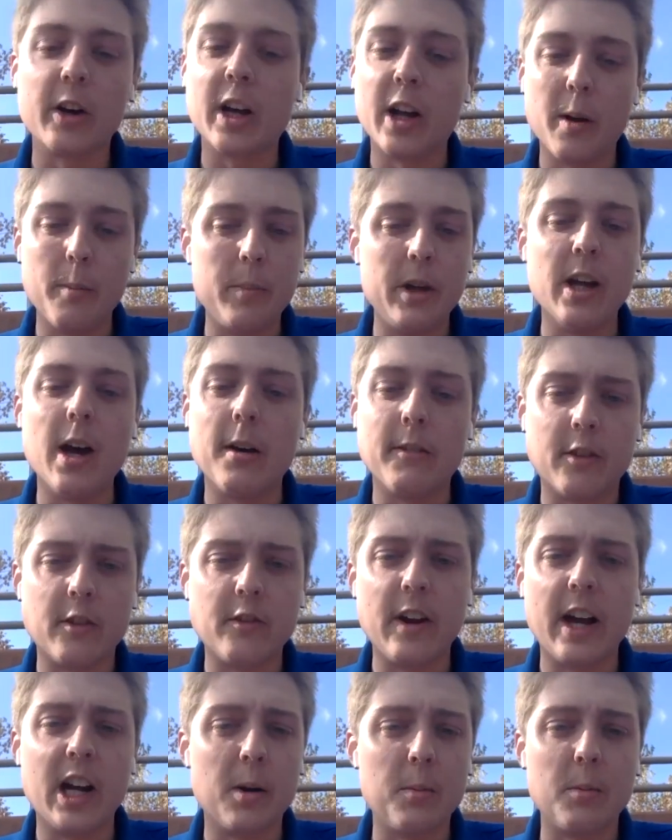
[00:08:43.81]
They're going to be up
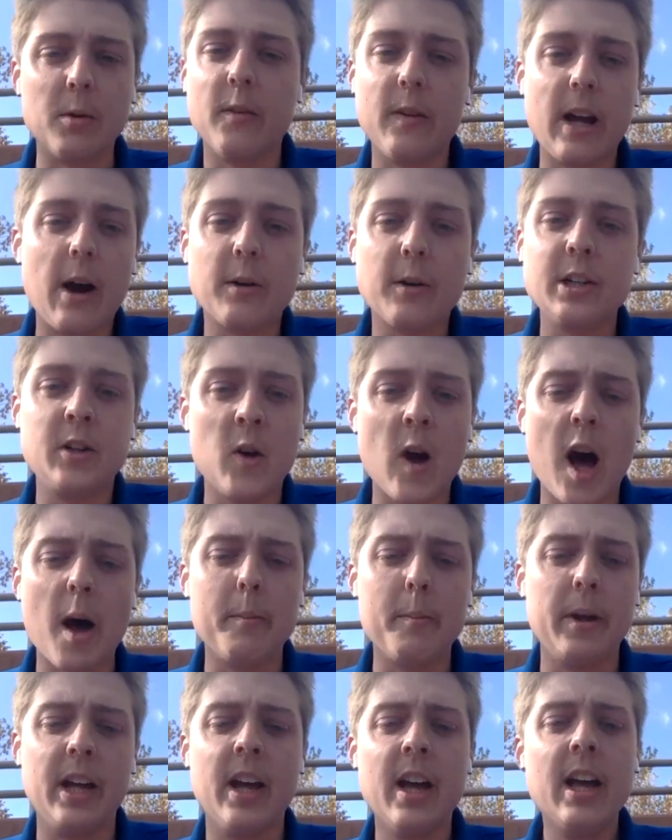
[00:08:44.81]
for Vanderbilt. How could you
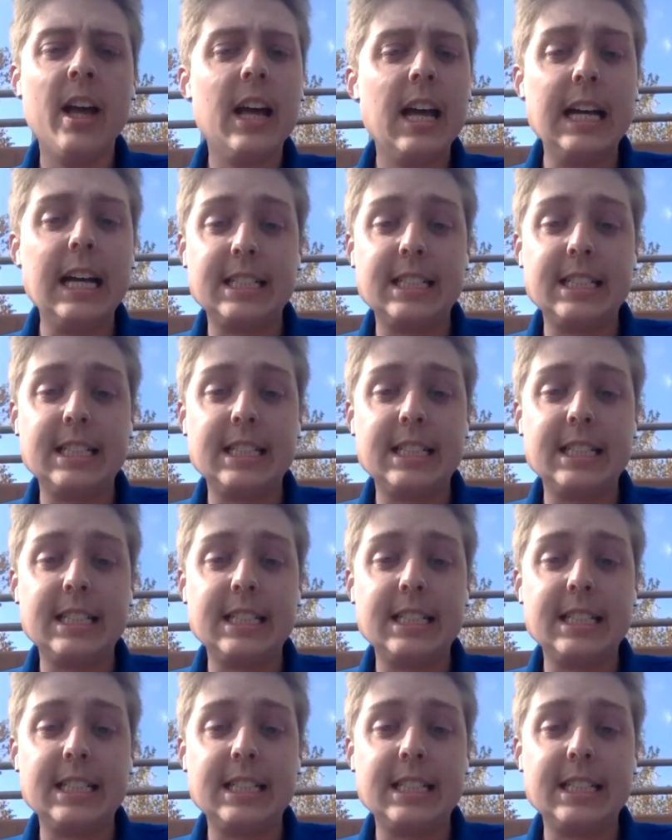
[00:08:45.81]
not be?